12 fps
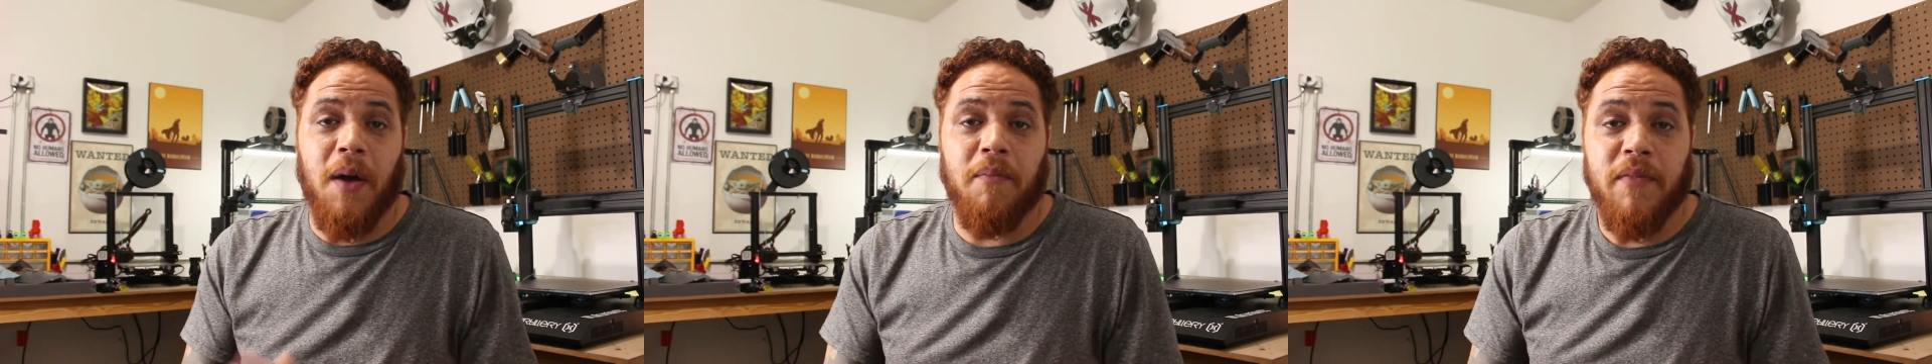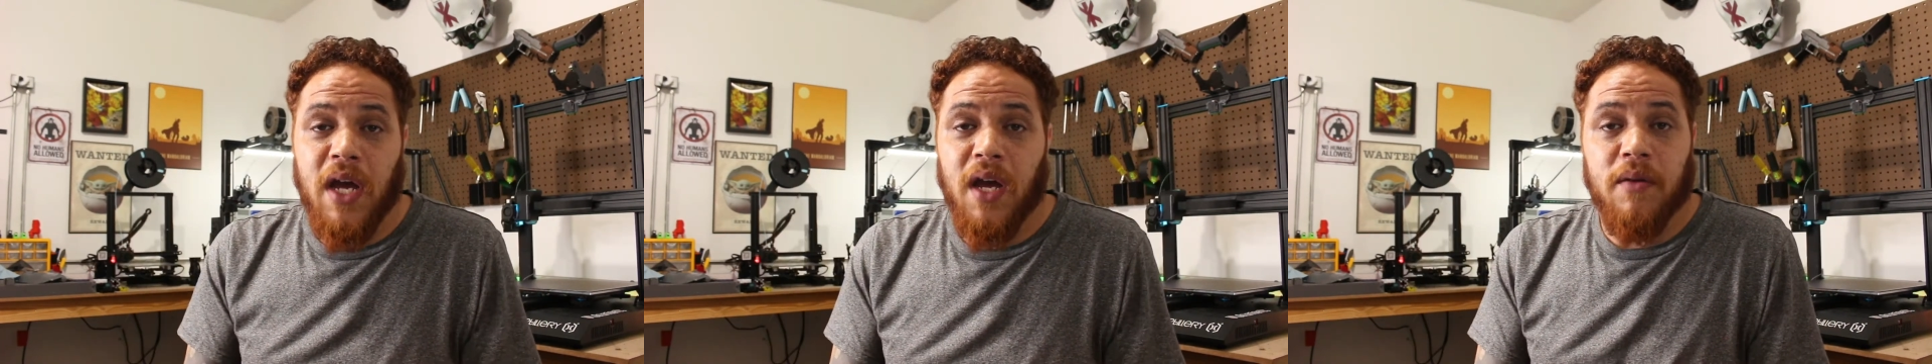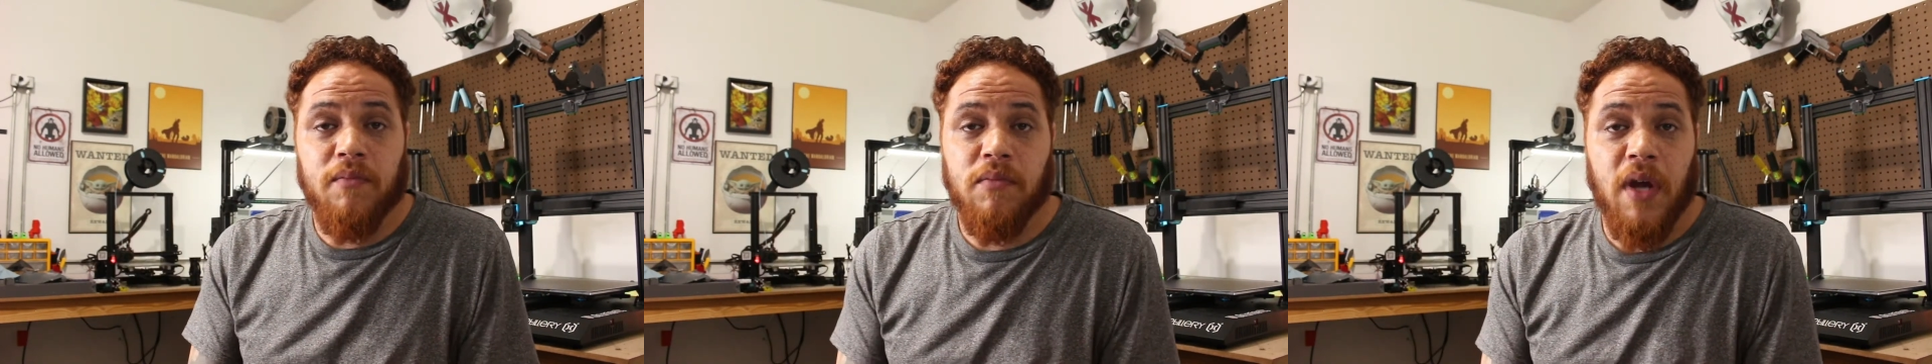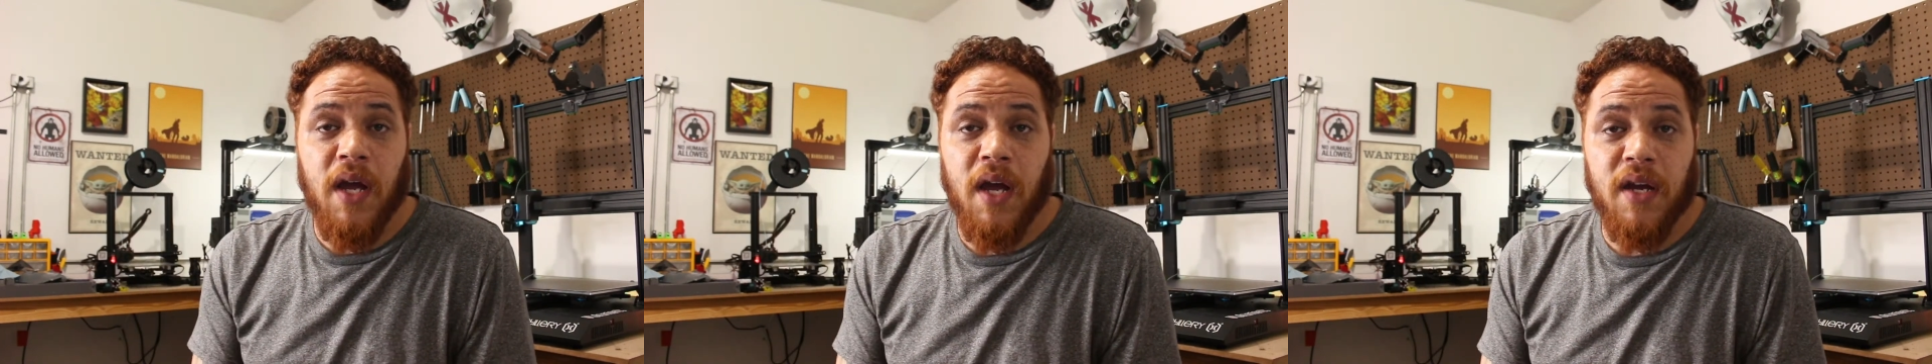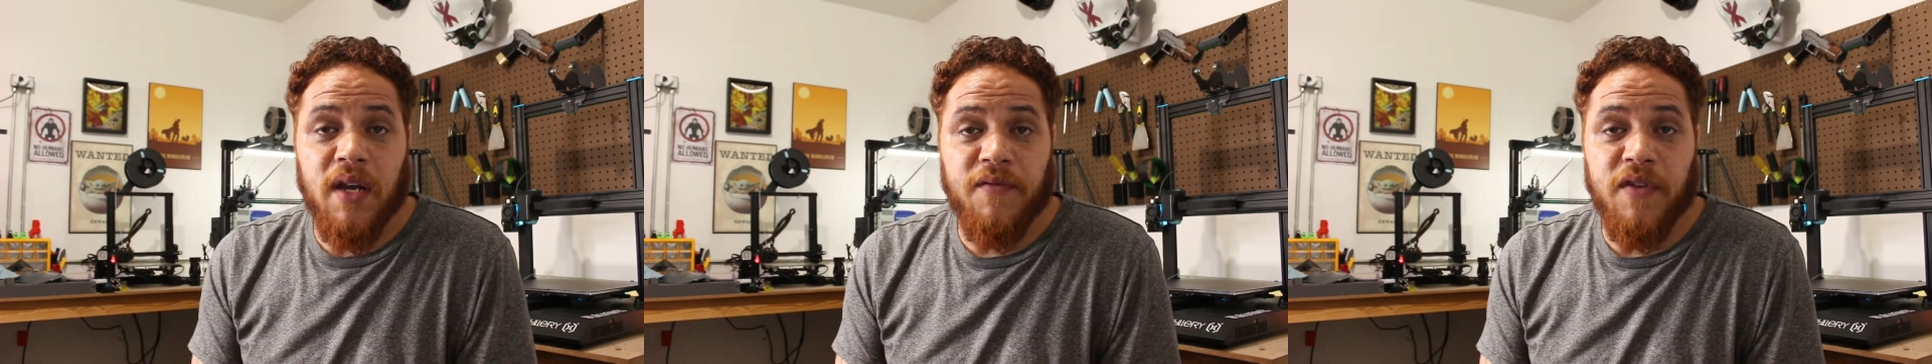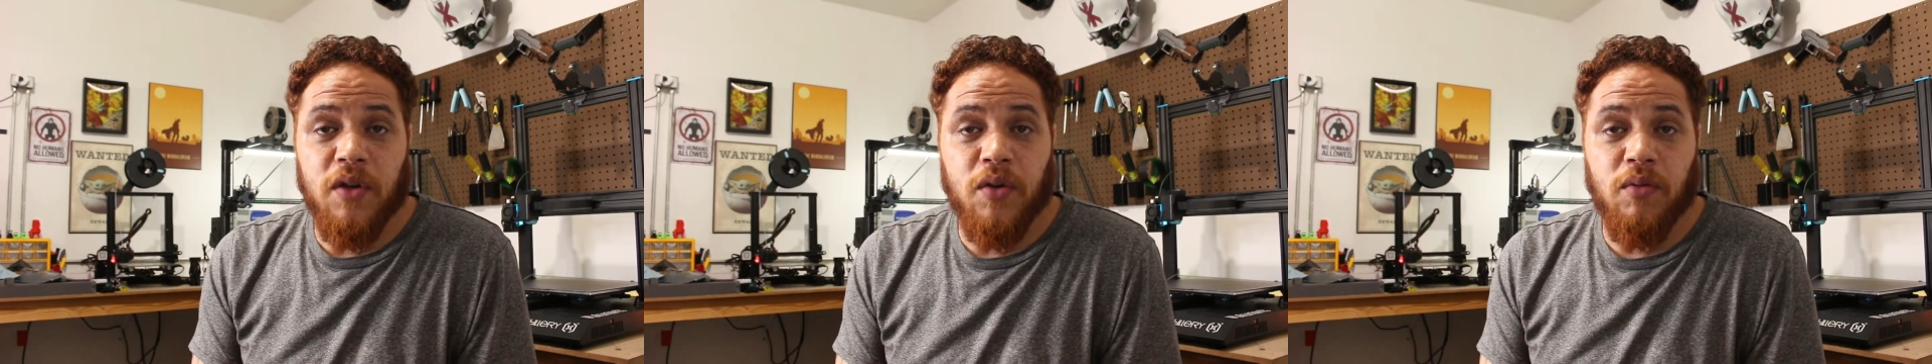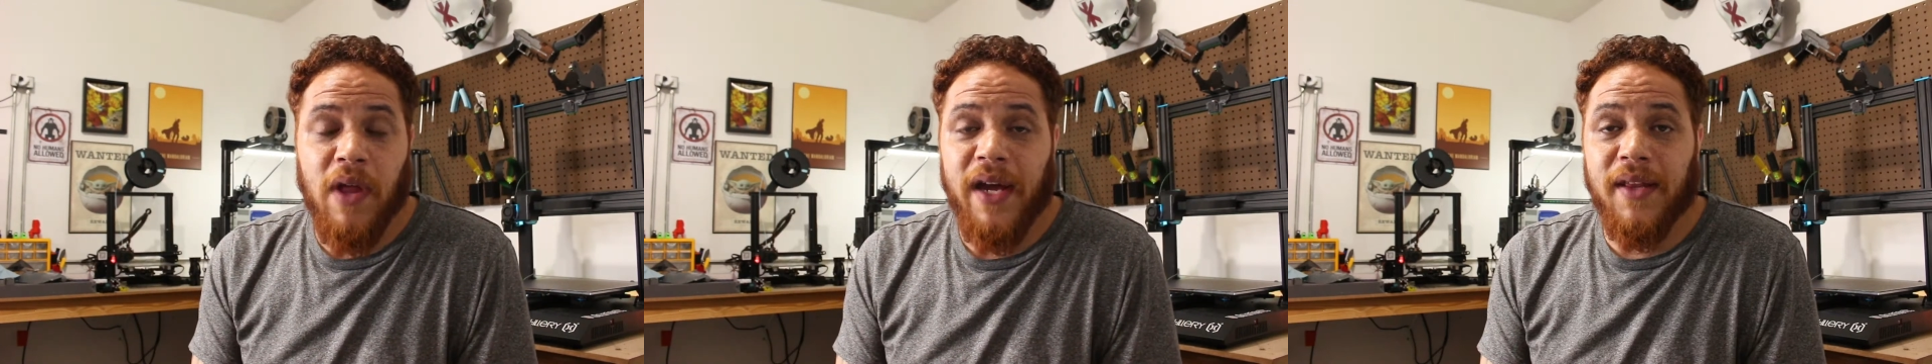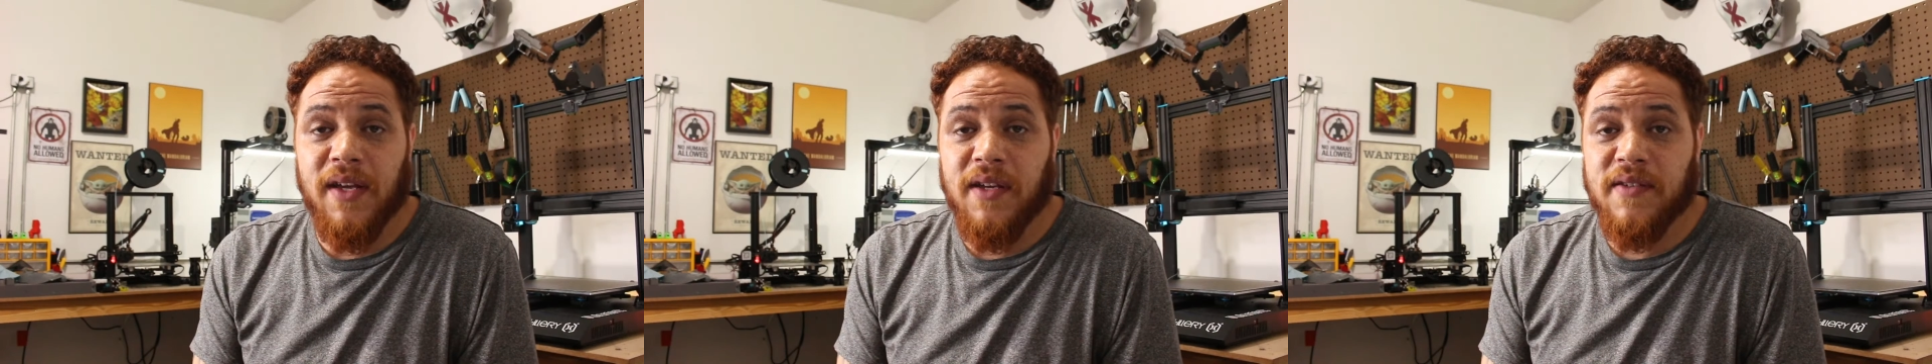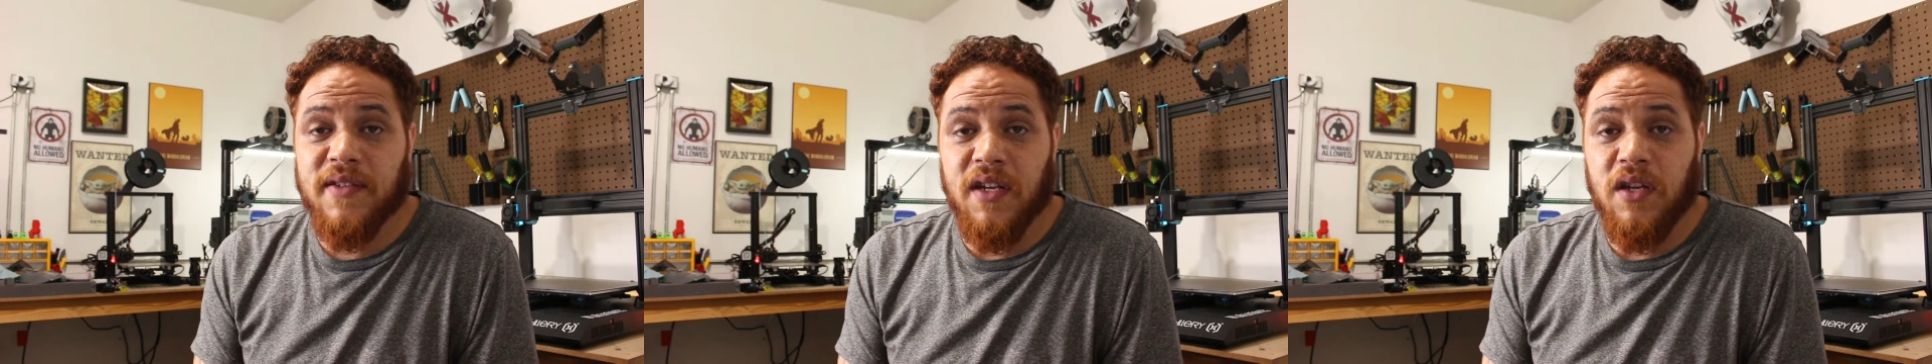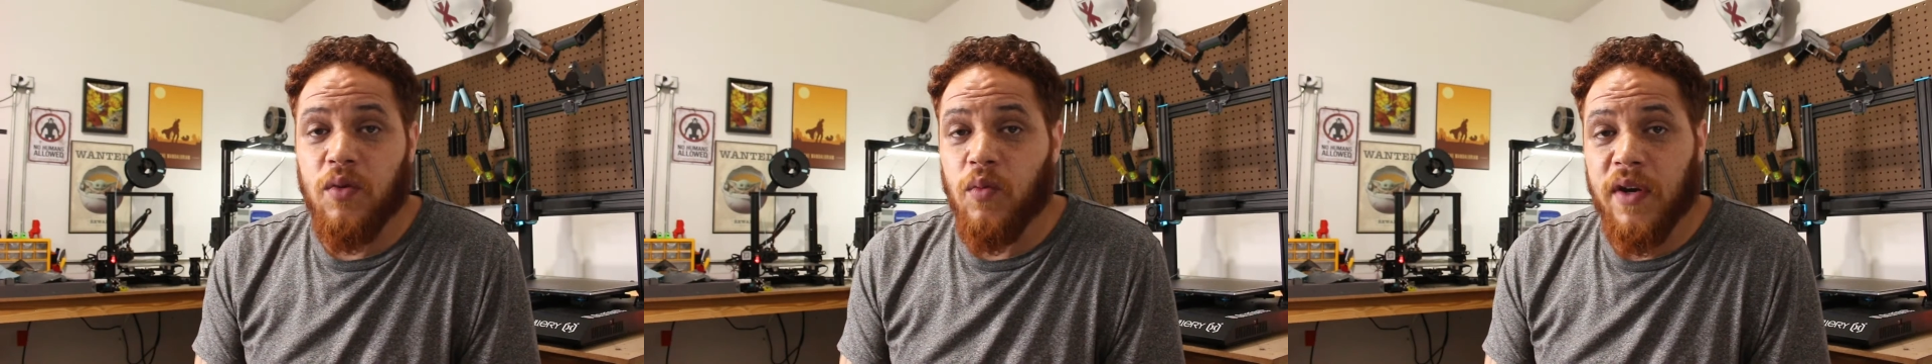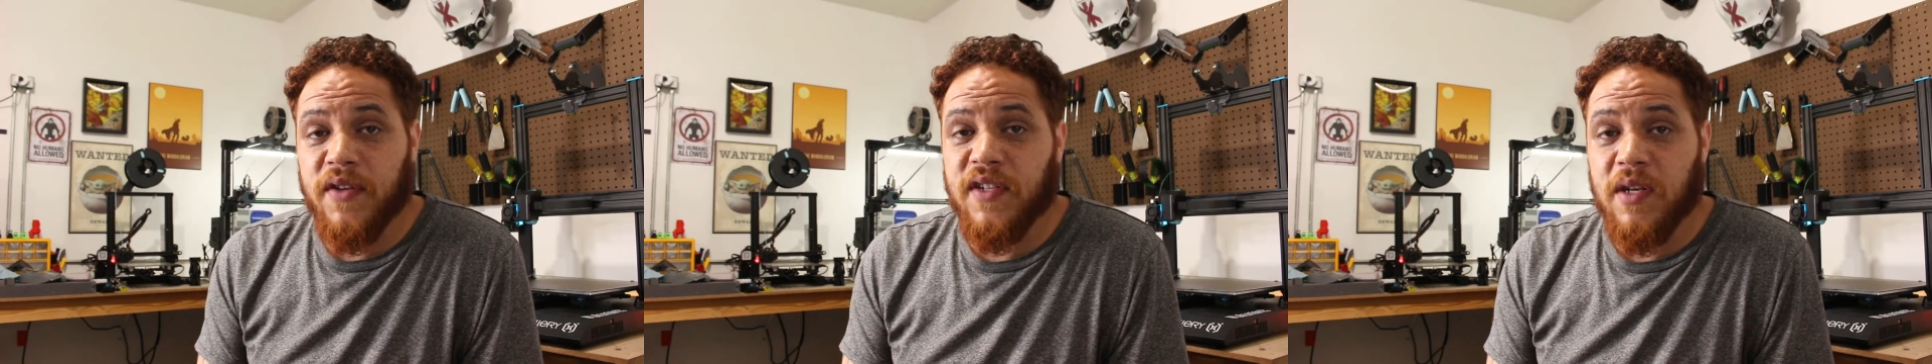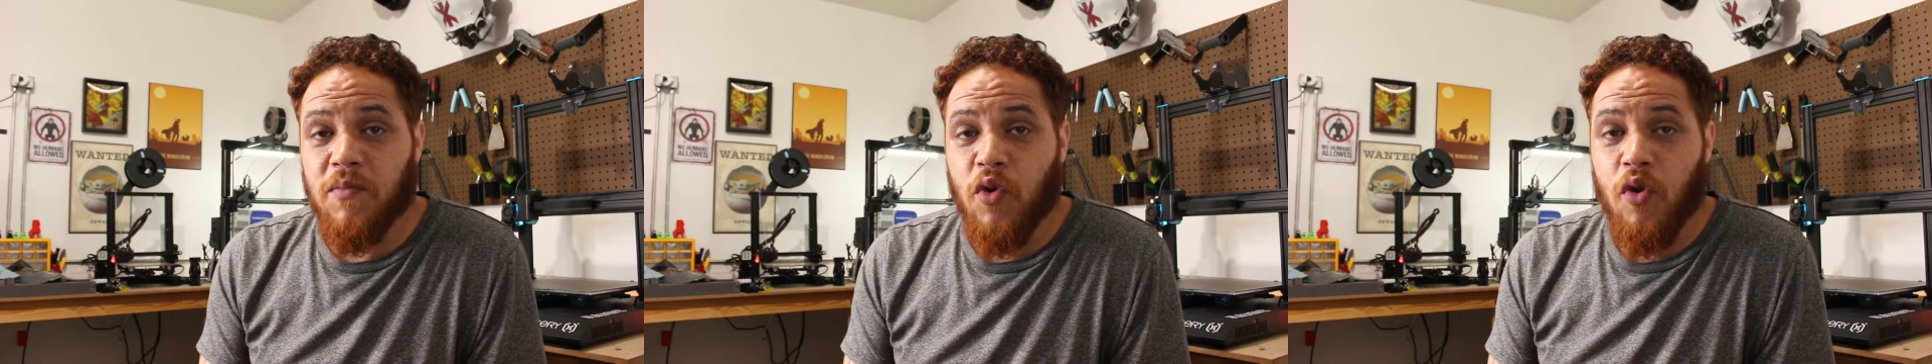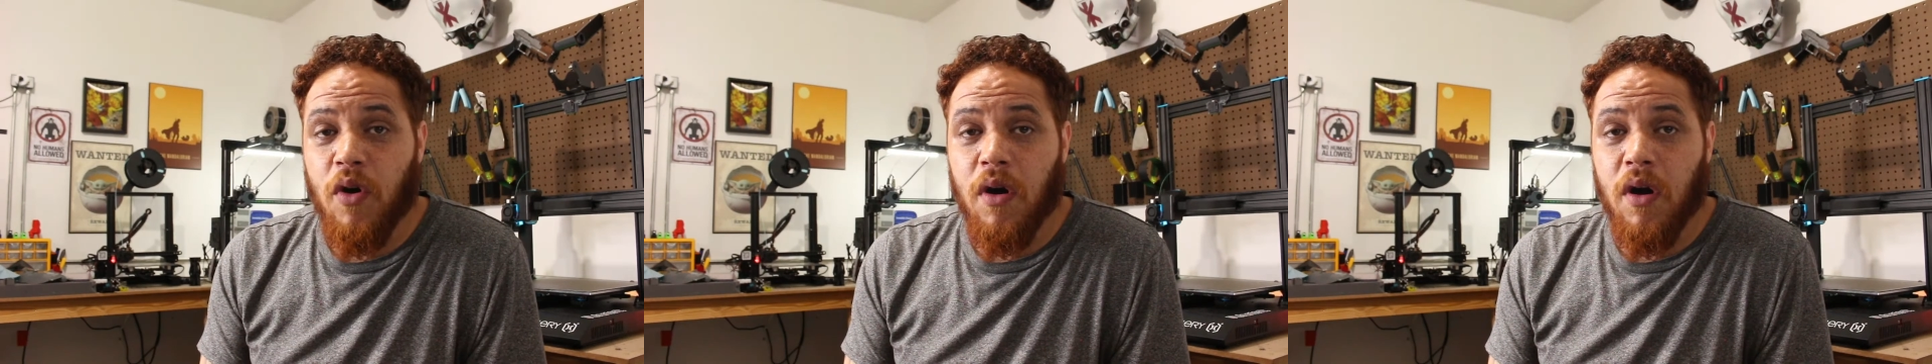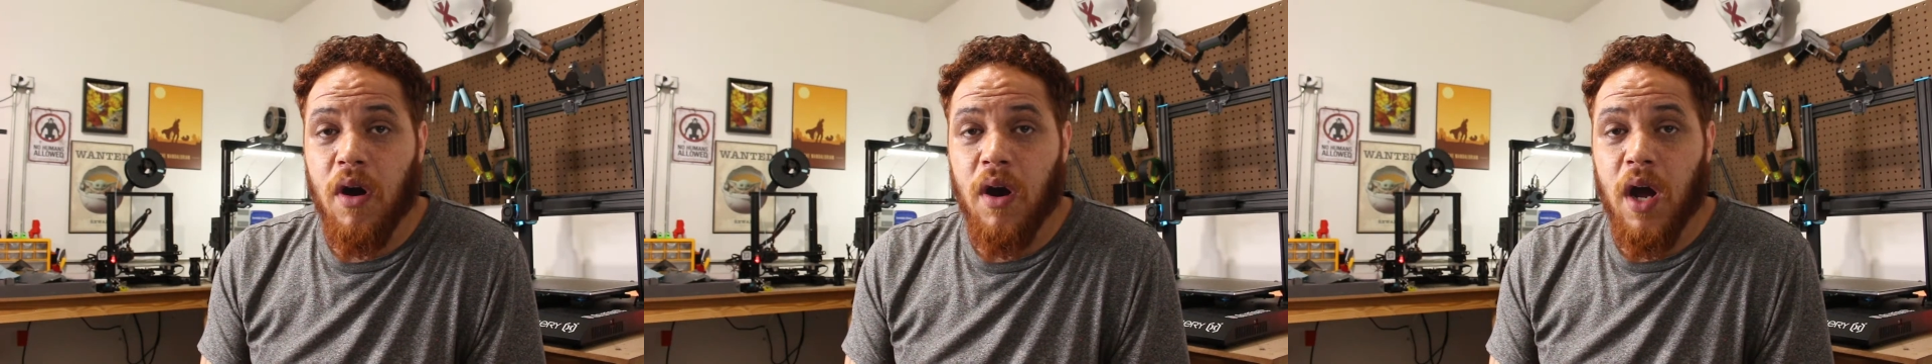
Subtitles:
Yeah, and if you like this and you want to see more